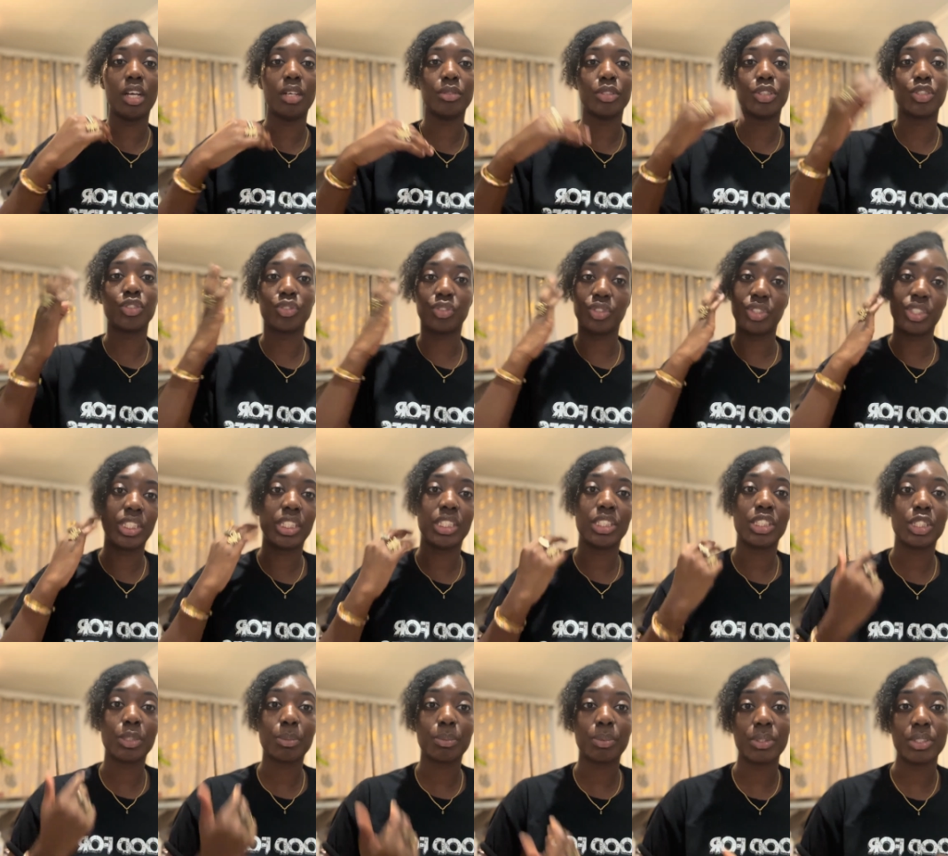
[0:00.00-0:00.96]

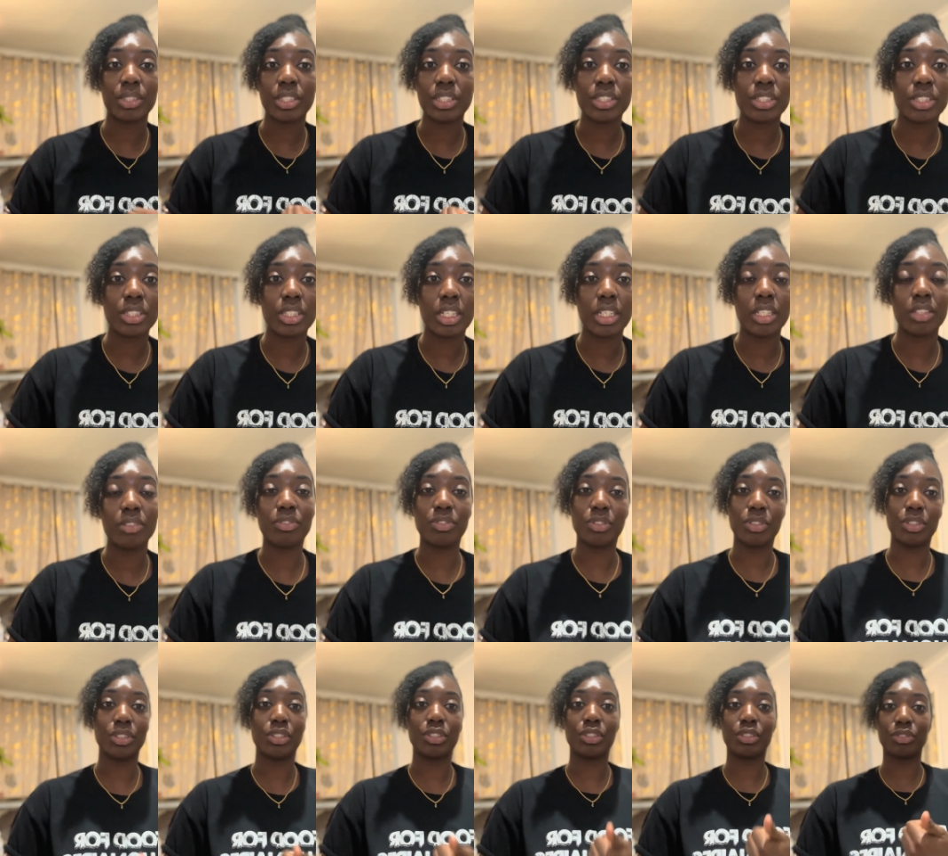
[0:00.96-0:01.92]
strategic positioning
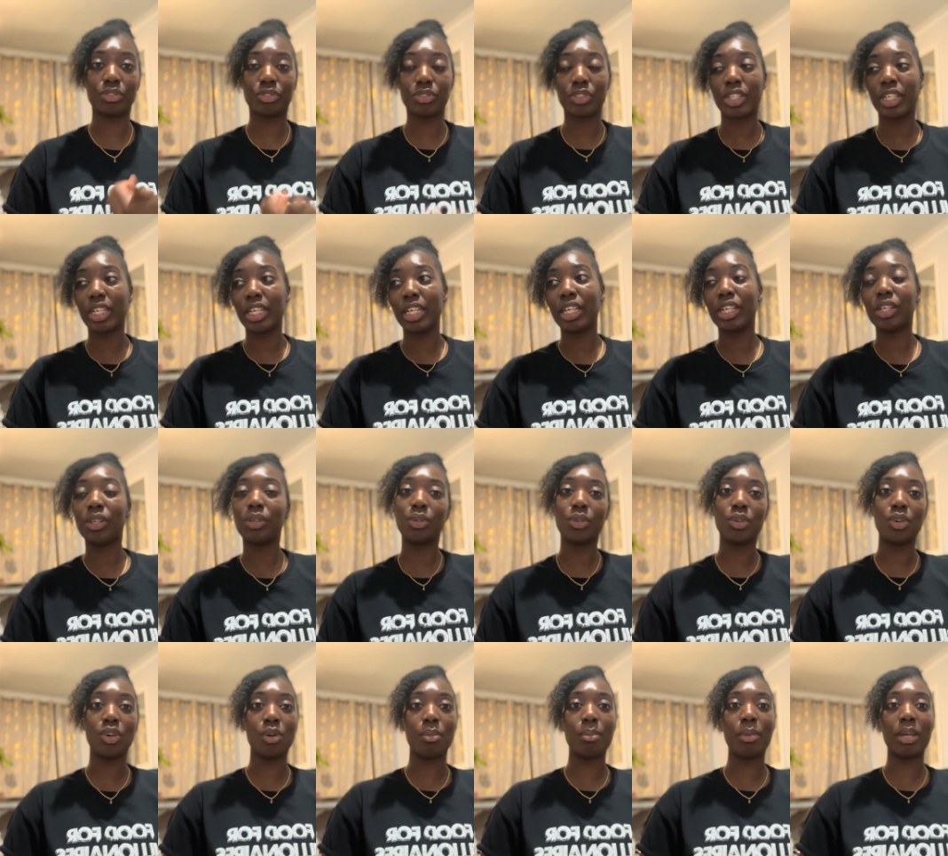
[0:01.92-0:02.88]
for a career,
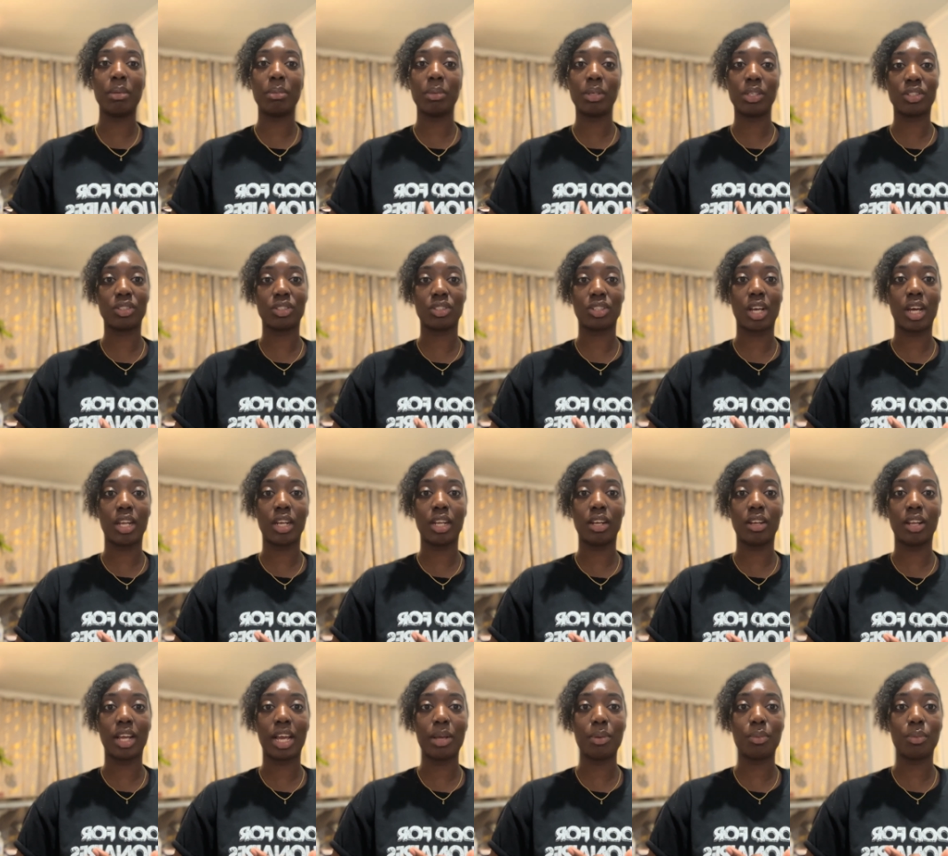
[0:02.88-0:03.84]
or maybe just kind
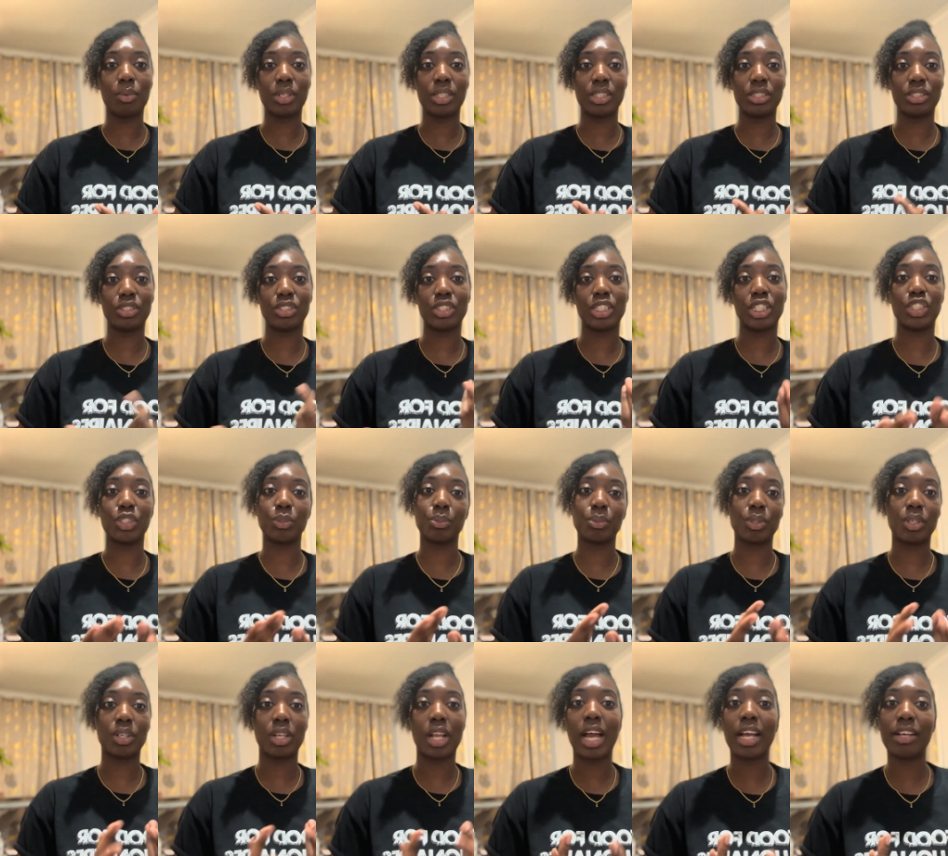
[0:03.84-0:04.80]
of like wanting to change up
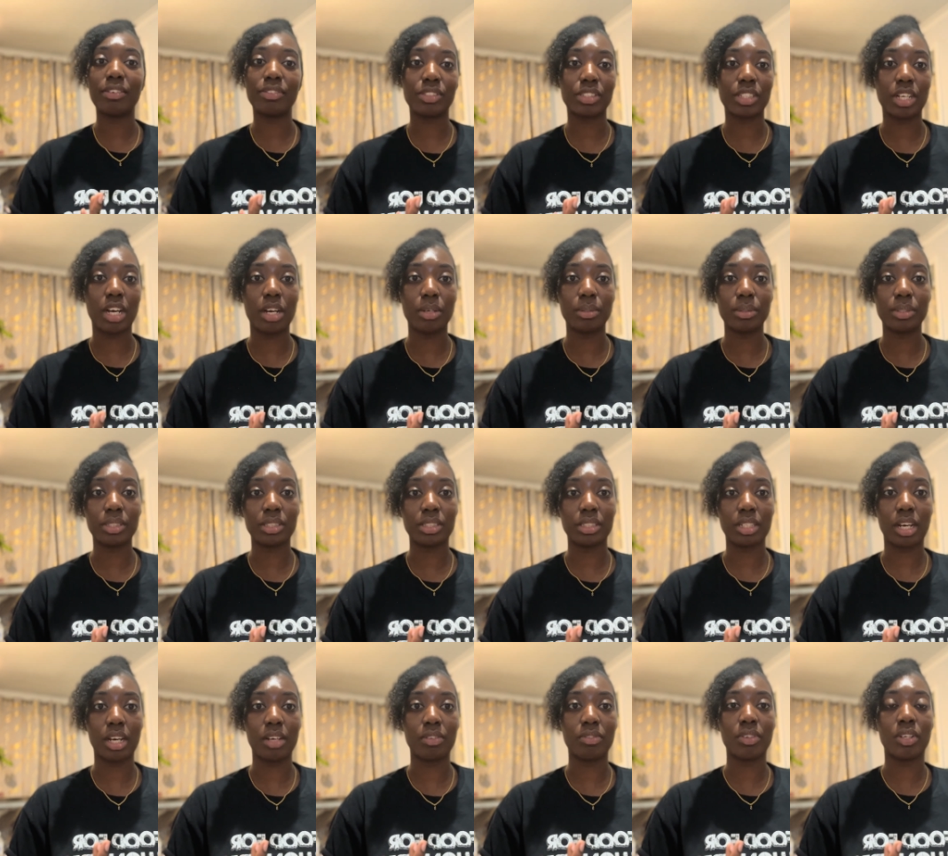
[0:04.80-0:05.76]
your lifestyle and
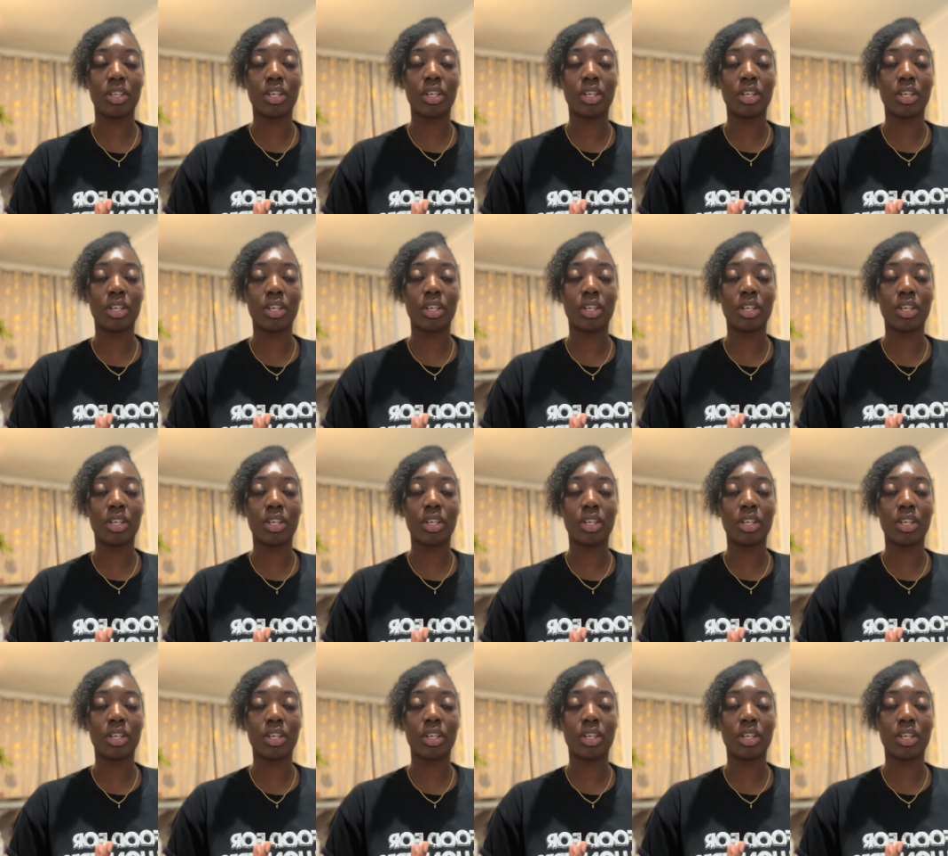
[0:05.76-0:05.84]
stuff,